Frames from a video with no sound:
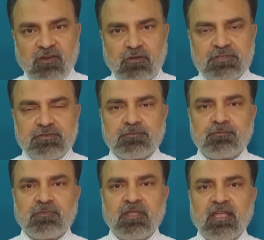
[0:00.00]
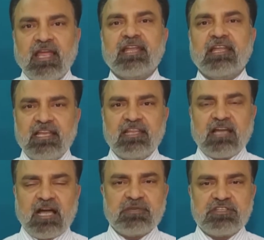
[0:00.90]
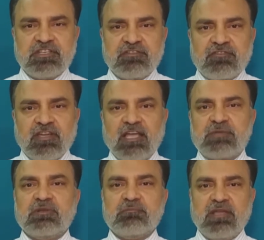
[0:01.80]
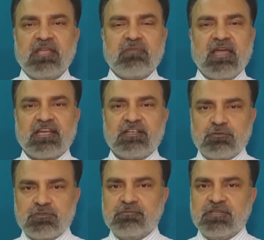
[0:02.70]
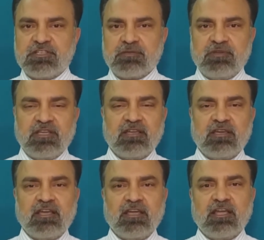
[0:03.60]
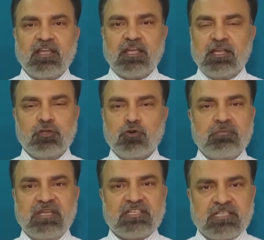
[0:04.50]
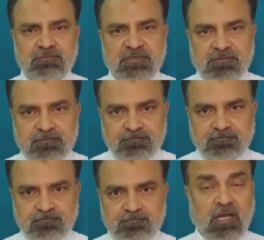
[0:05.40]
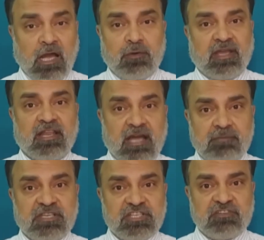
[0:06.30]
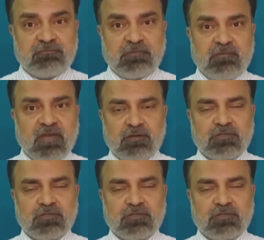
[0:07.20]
also. An Indian Army Chief has been paying back to the BJP in no mean terms. How can an Army Chief pay back to the